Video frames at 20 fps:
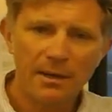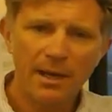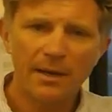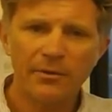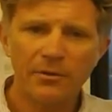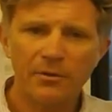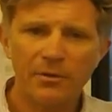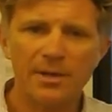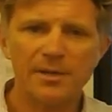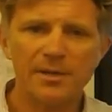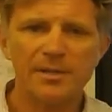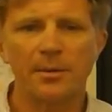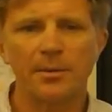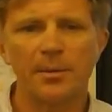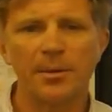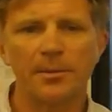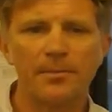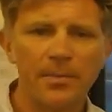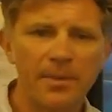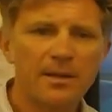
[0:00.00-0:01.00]
Have a great
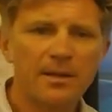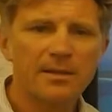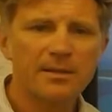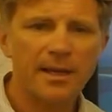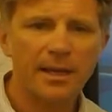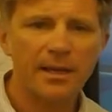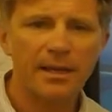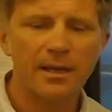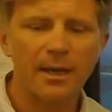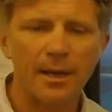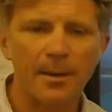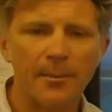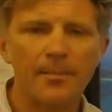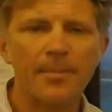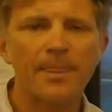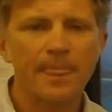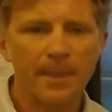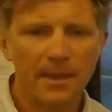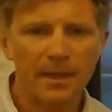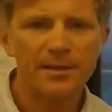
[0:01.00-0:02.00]
summer. Take
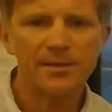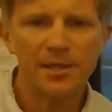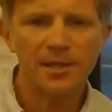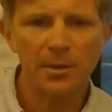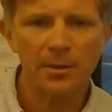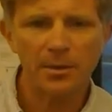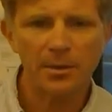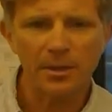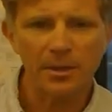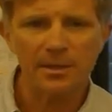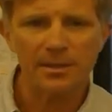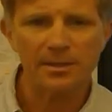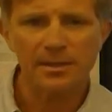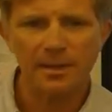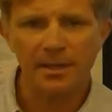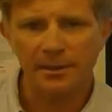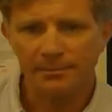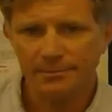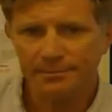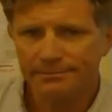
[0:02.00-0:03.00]
care and see you on the other
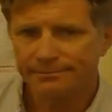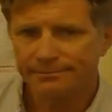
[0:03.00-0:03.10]
side.